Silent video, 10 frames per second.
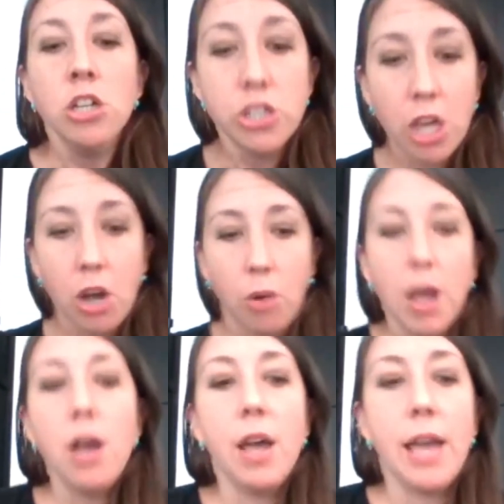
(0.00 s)
So
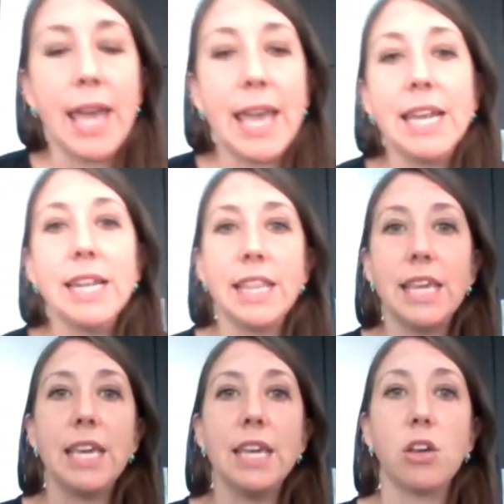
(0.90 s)
in
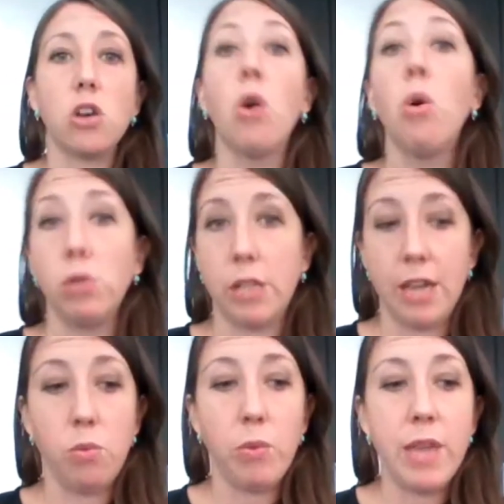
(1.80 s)
the
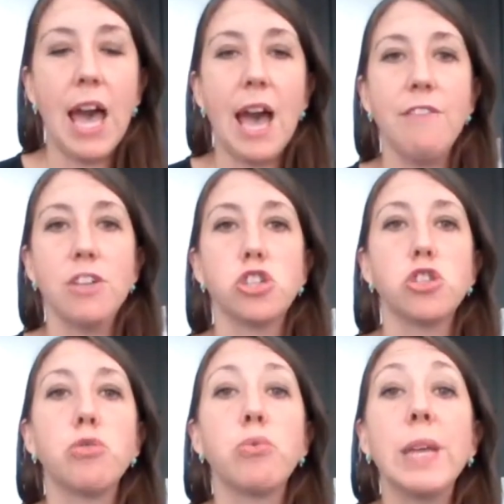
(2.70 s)
colon, we have
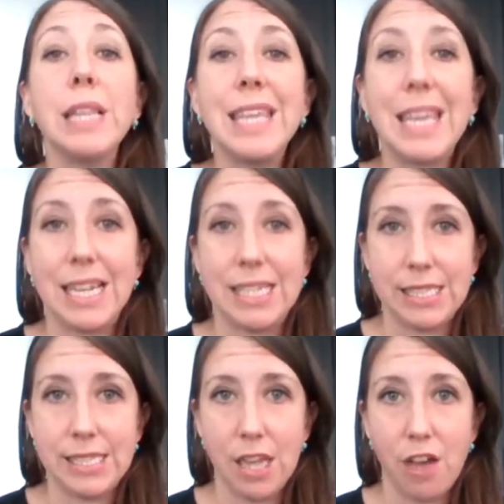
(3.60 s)

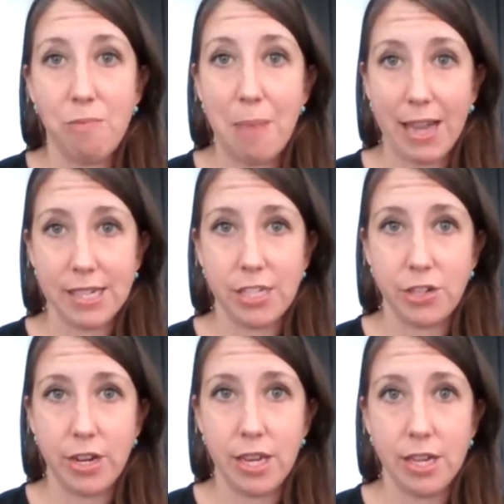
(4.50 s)
trillions of
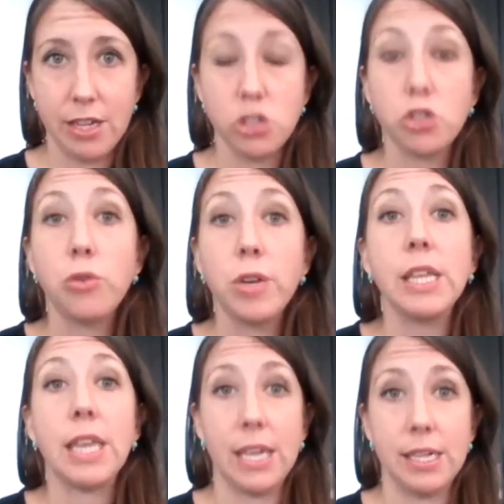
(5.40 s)
bacteria,
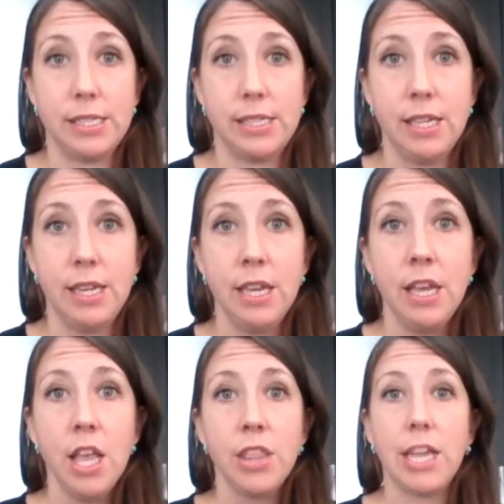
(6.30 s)
trillions.
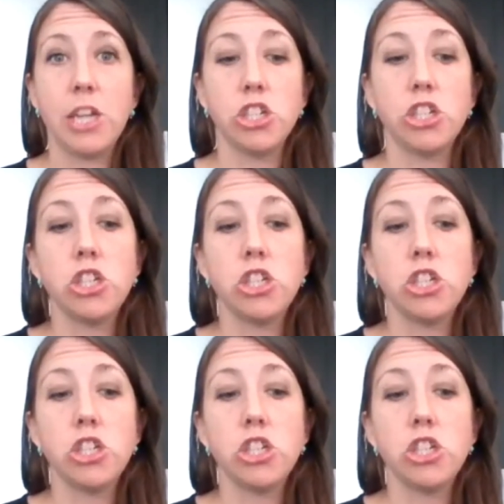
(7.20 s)
They are